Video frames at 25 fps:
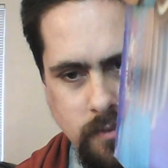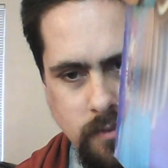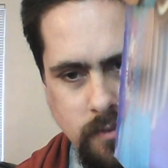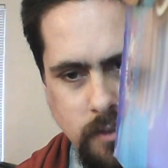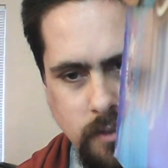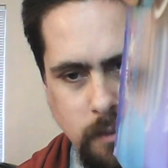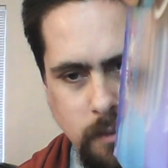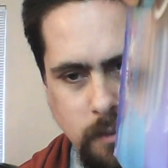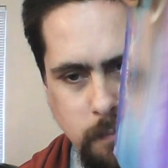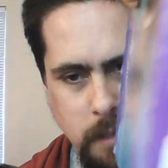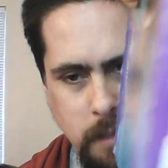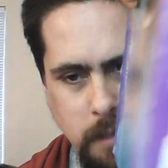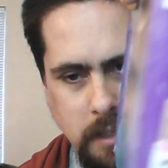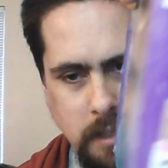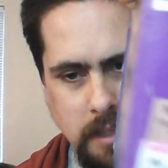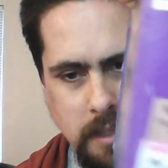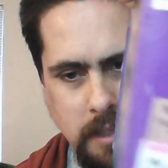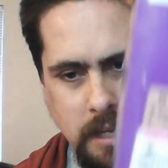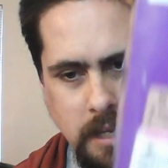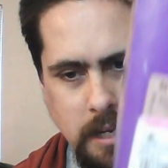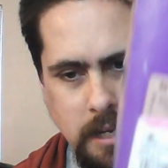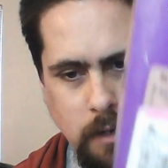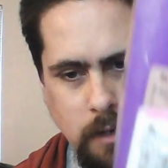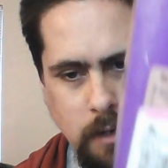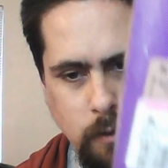You can make
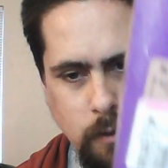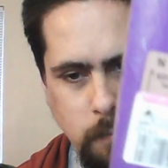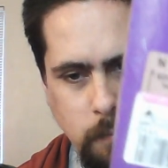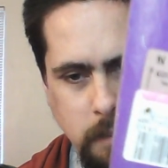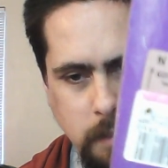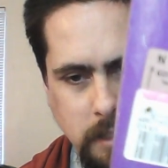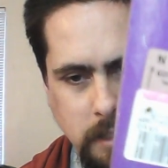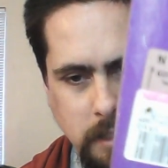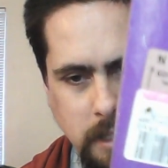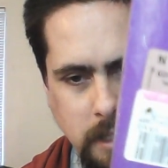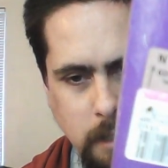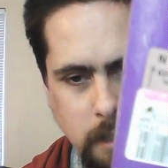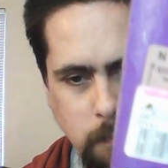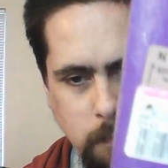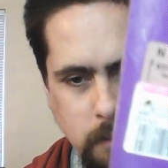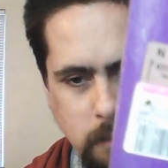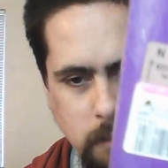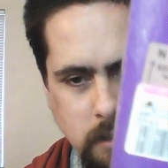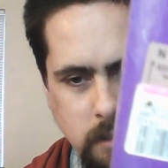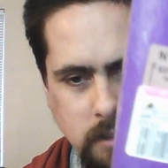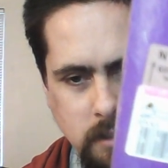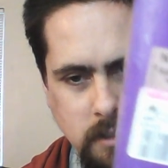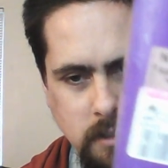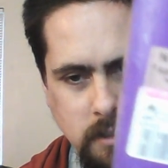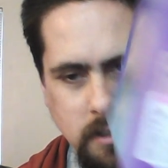that out on my
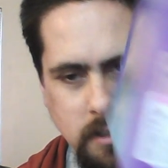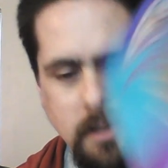camera.